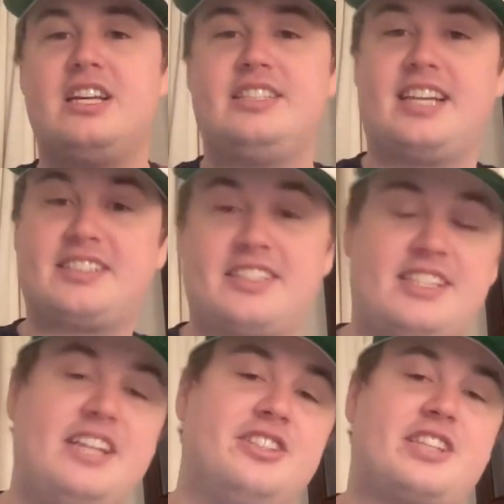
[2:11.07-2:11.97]
Texas
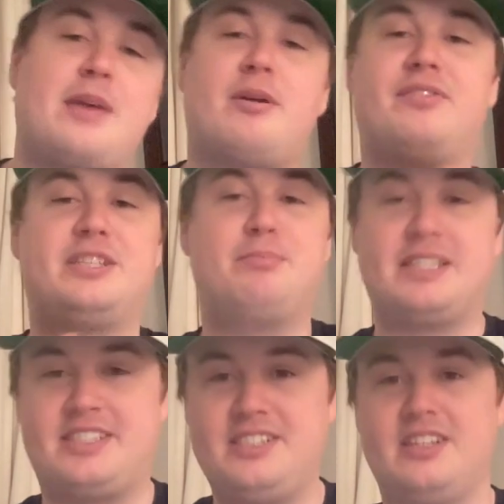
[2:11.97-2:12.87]
State just came off its
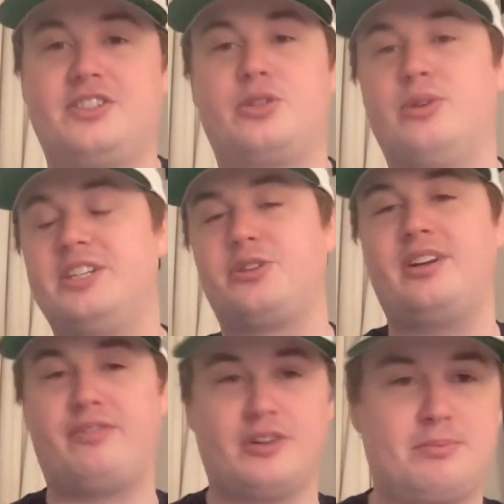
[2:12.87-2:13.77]
best season in school history
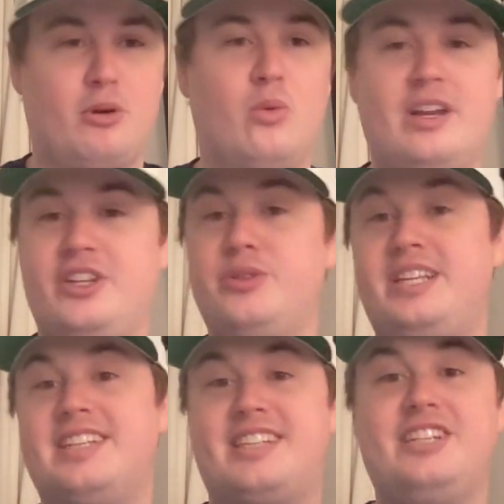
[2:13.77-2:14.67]
and first bowl win.
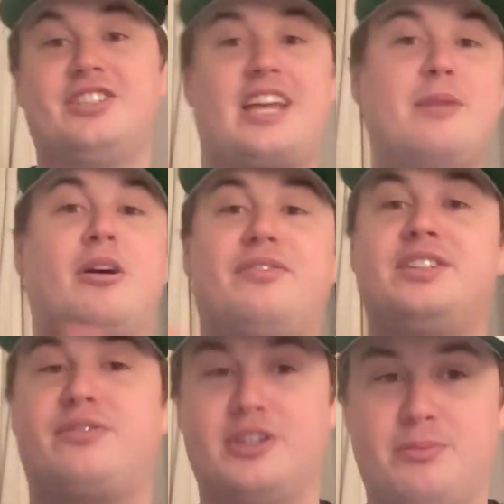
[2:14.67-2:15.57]
UTSA just came off its
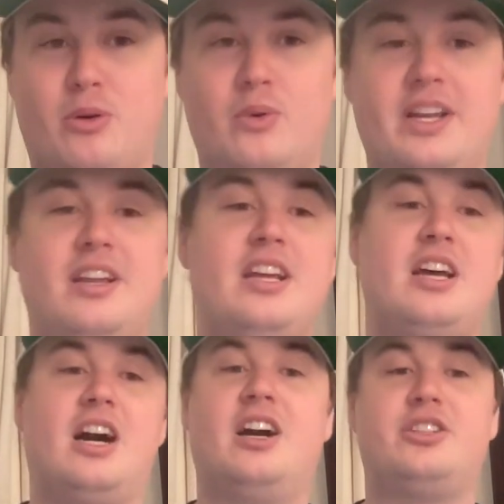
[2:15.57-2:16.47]
first bowl win.
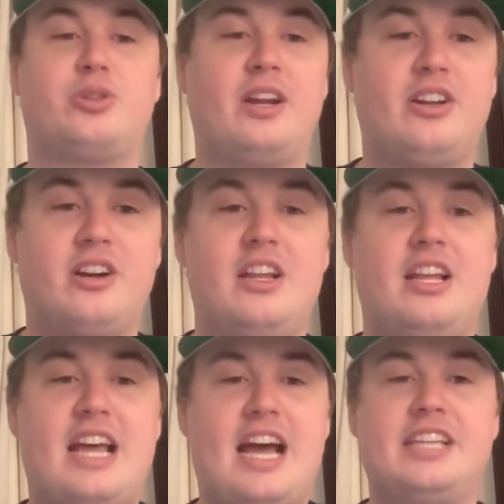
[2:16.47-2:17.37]
Traylor
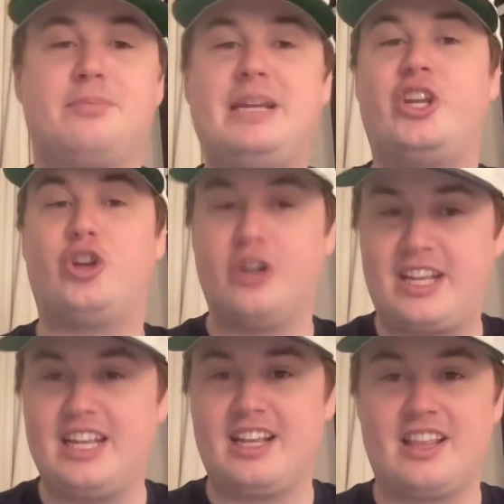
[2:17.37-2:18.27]
has been
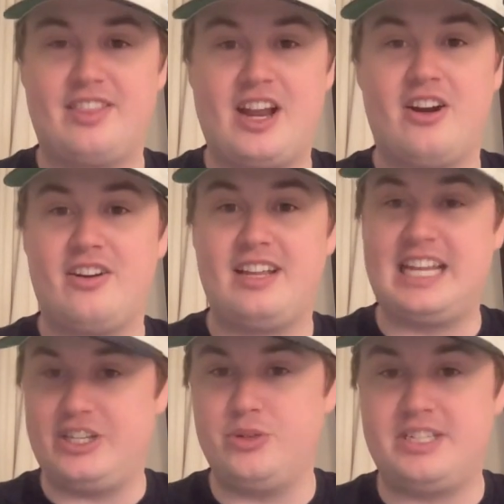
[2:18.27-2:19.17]
cooking there
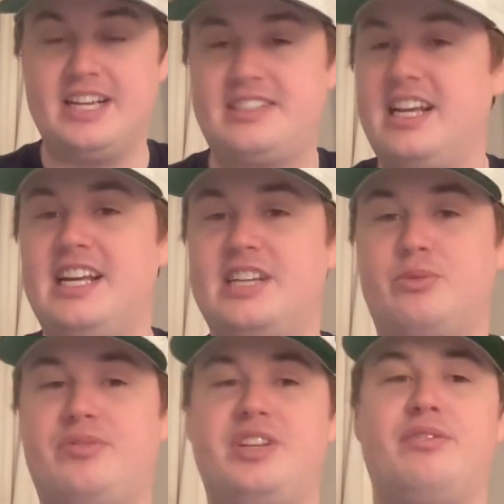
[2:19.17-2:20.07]
in UTSA, as
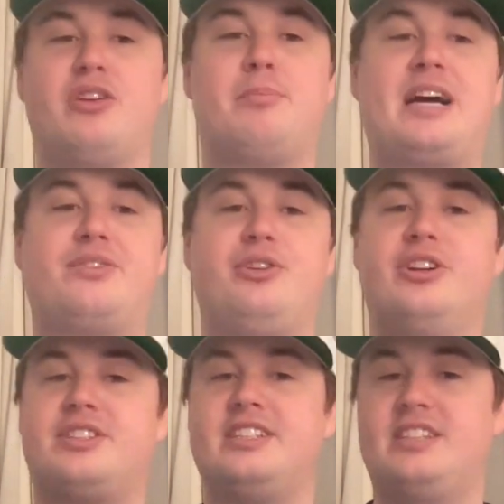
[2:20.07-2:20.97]
we've seen for the past few
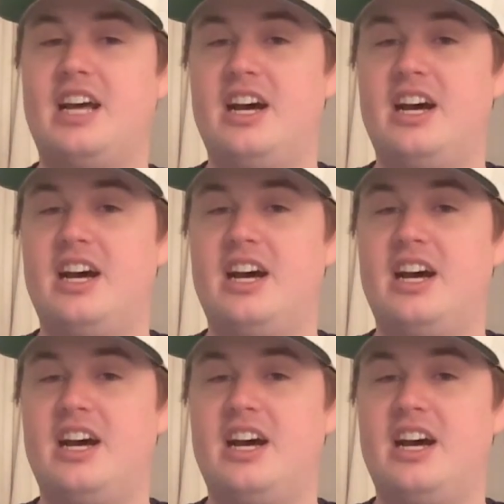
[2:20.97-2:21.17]
years, and